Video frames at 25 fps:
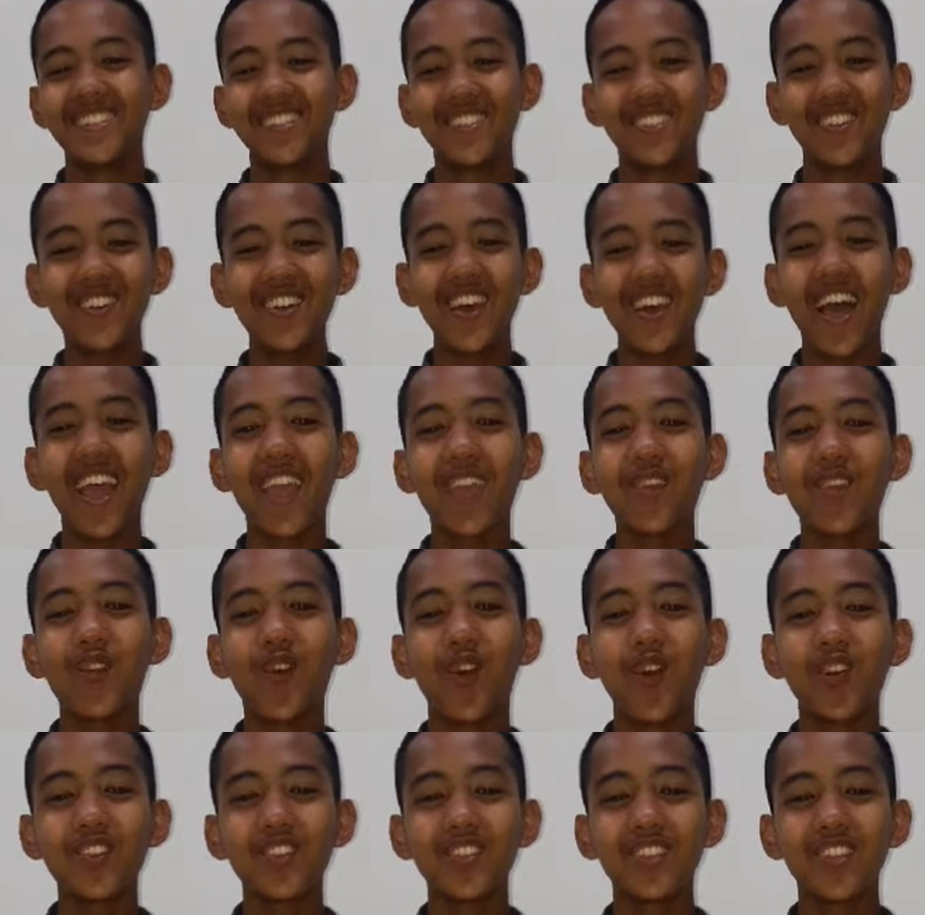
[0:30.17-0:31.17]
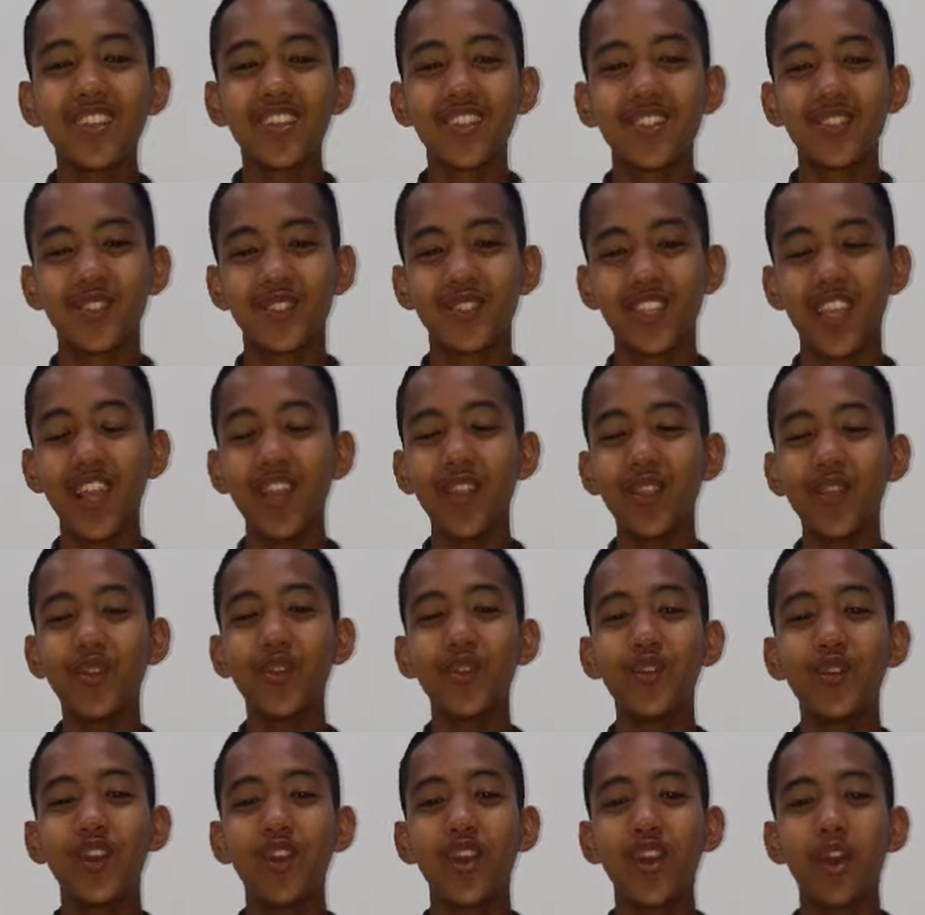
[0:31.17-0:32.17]
So I want to tell
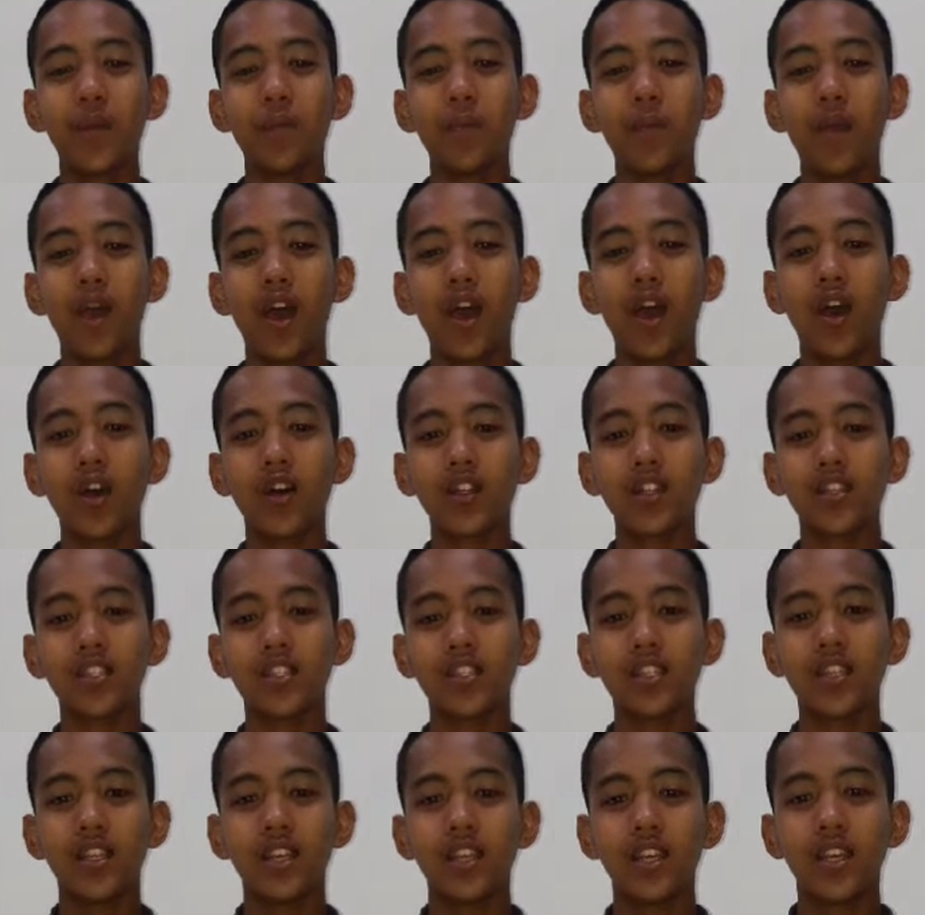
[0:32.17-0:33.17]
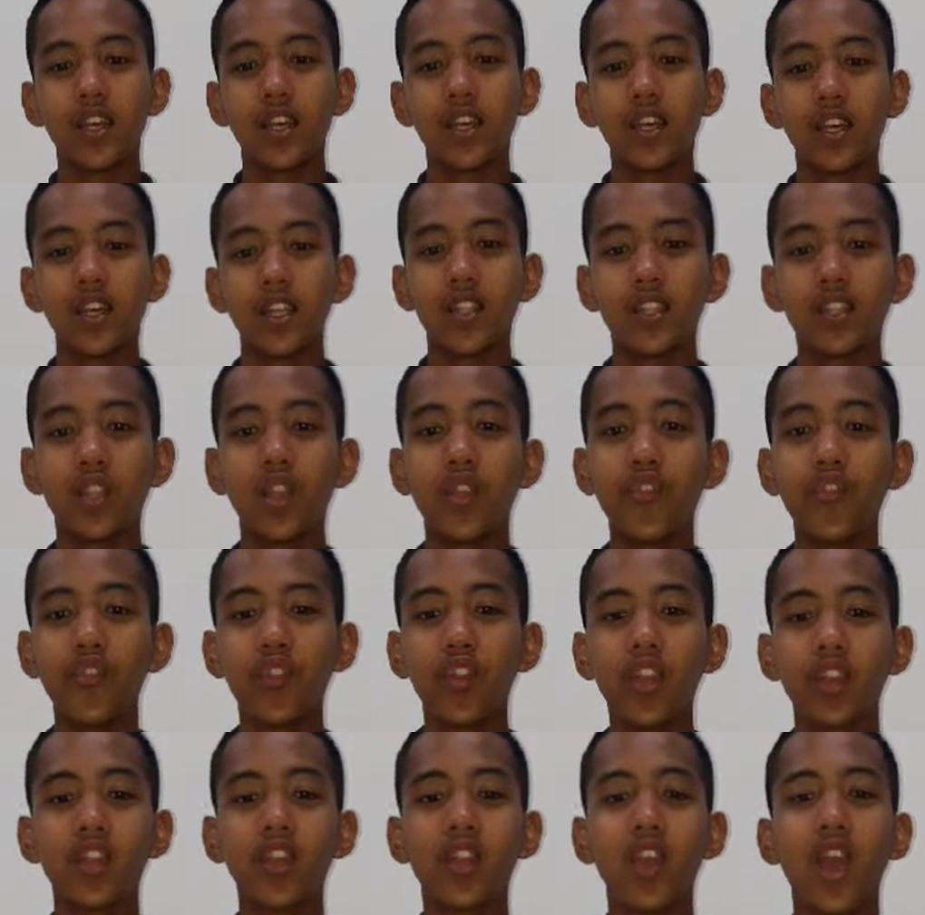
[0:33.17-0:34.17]
you about the
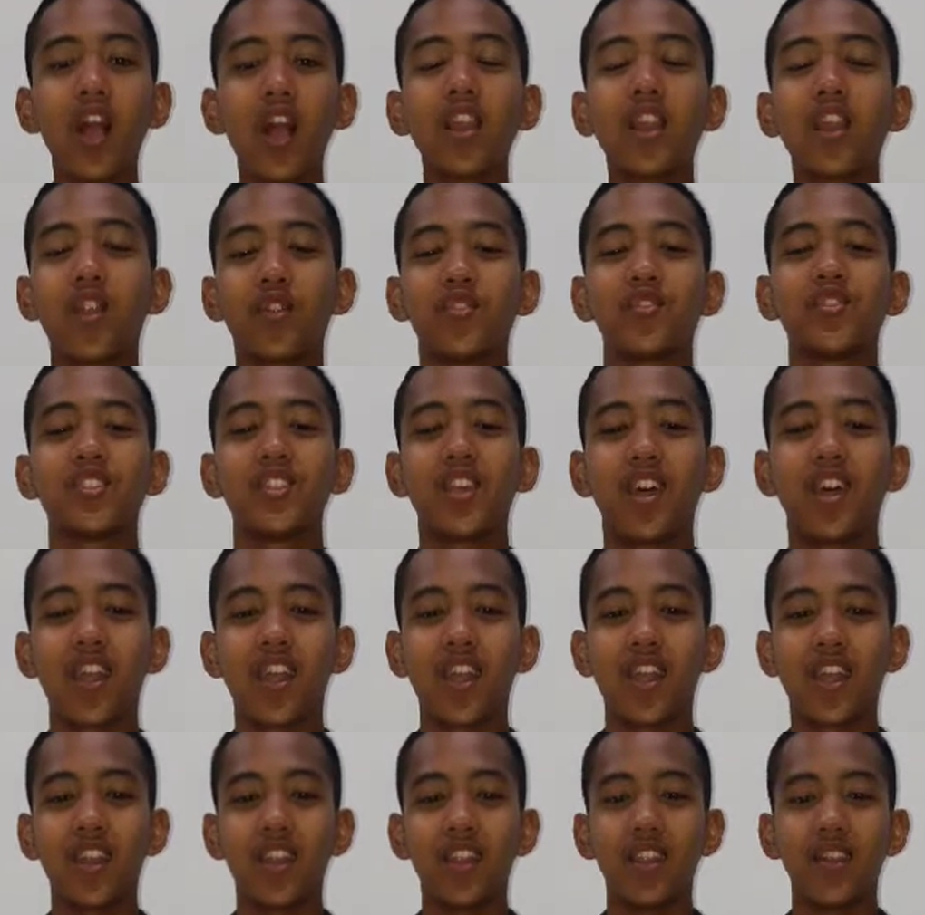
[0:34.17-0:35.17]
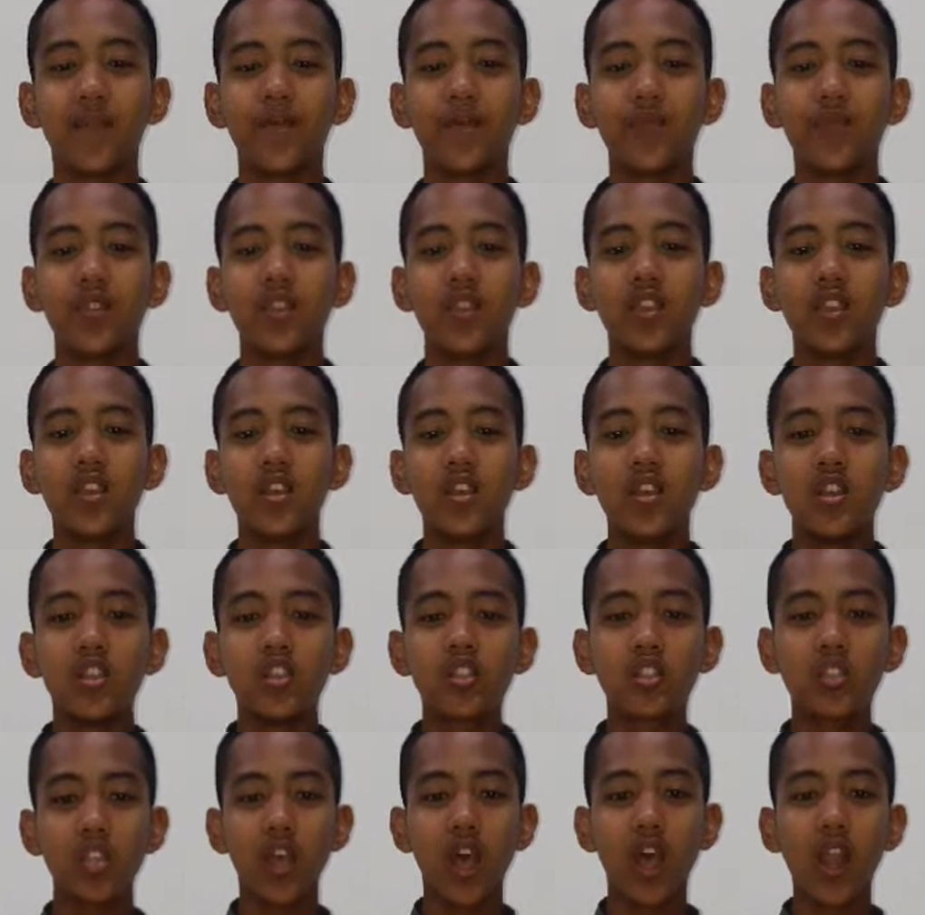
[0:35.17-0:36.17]
different color of star.
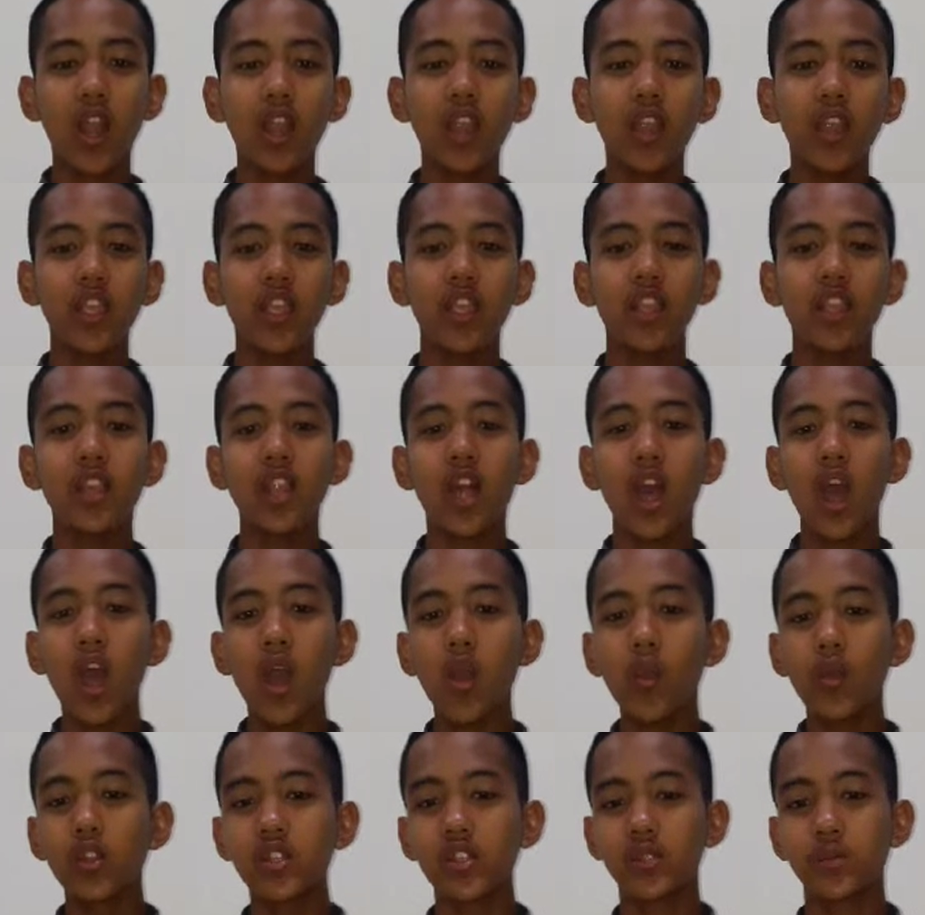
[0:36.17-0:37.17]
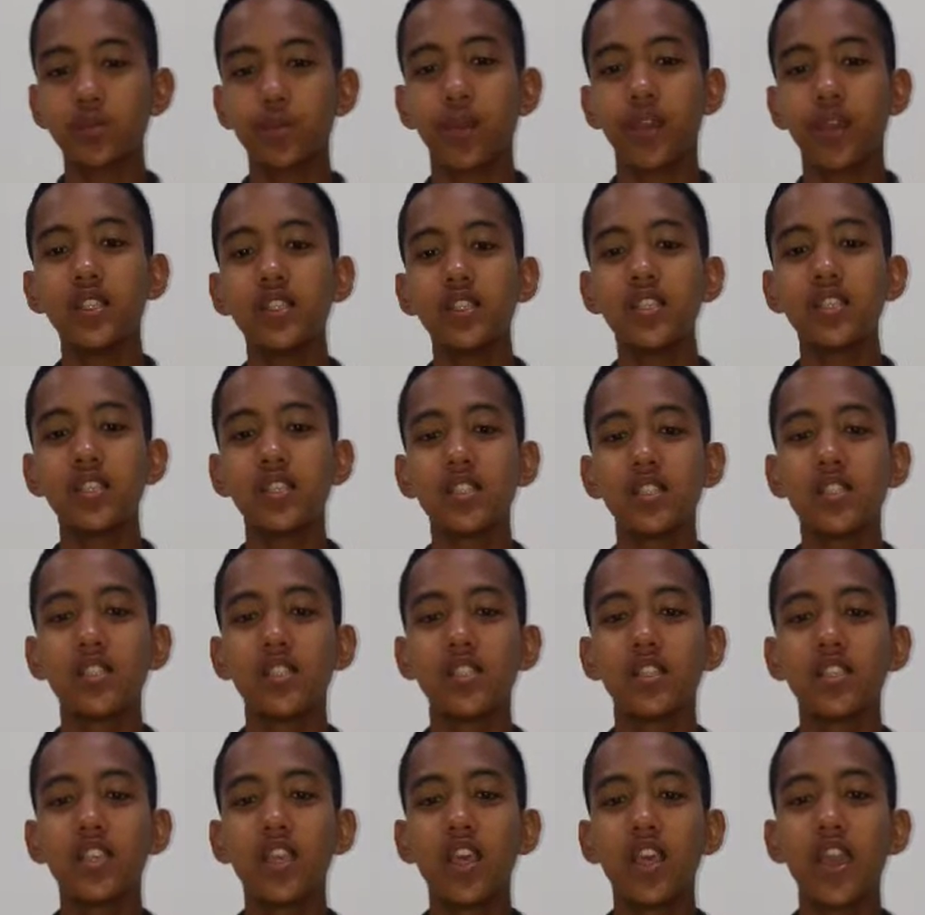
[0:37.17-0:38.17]
Star in our space
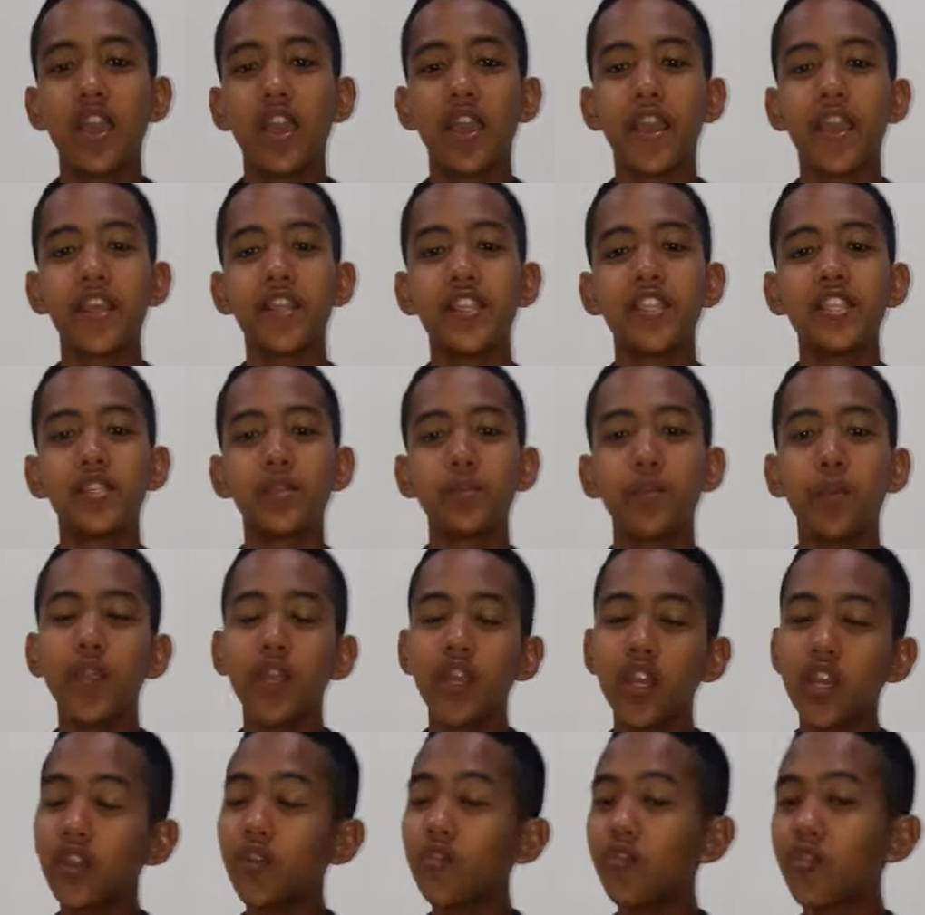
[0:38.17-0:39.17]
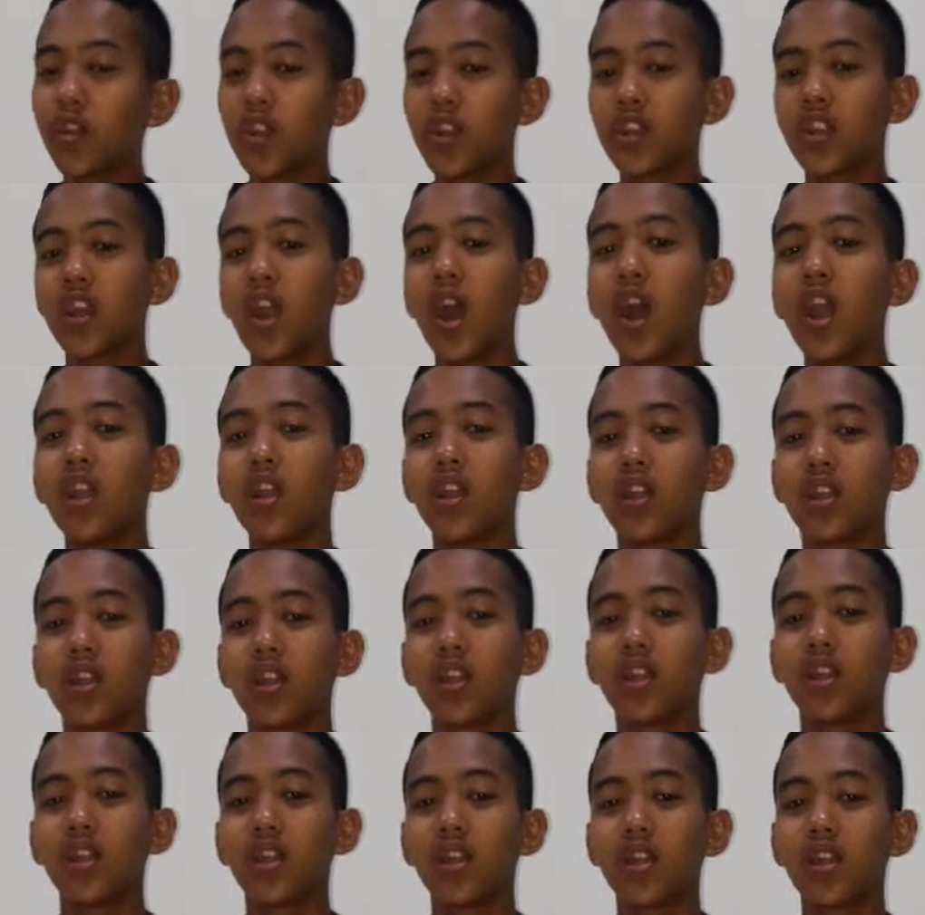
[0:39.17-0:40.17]
has many different
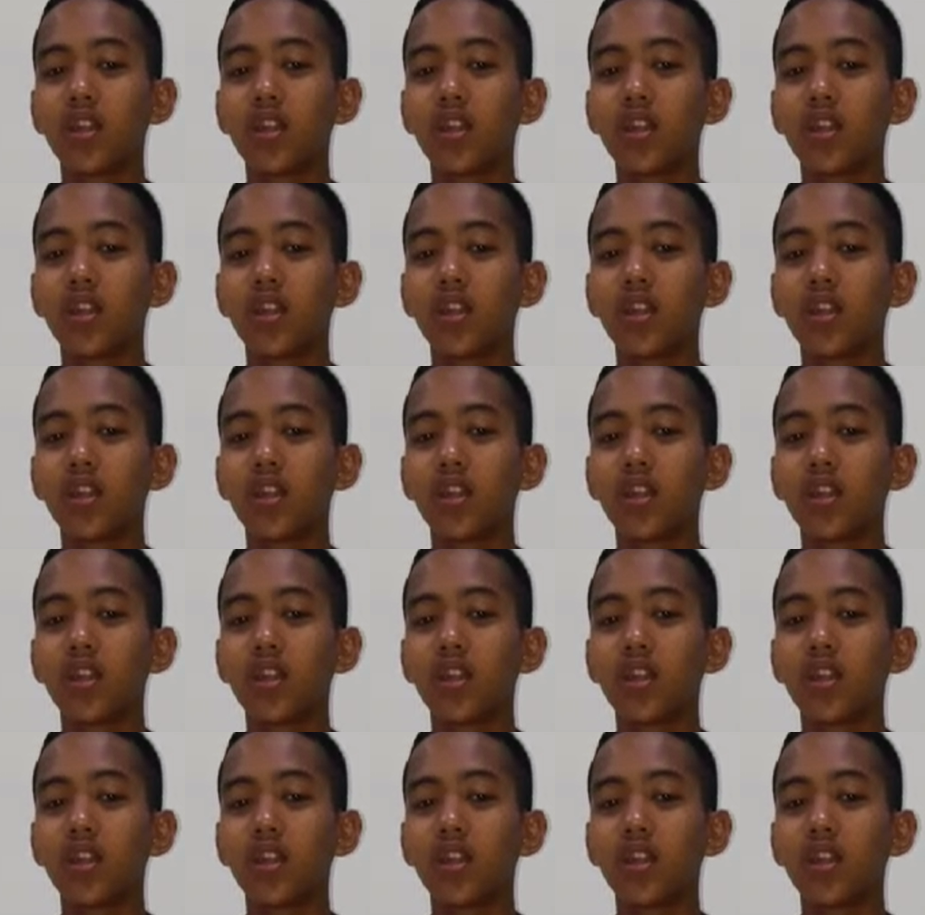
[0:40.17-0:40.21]
color.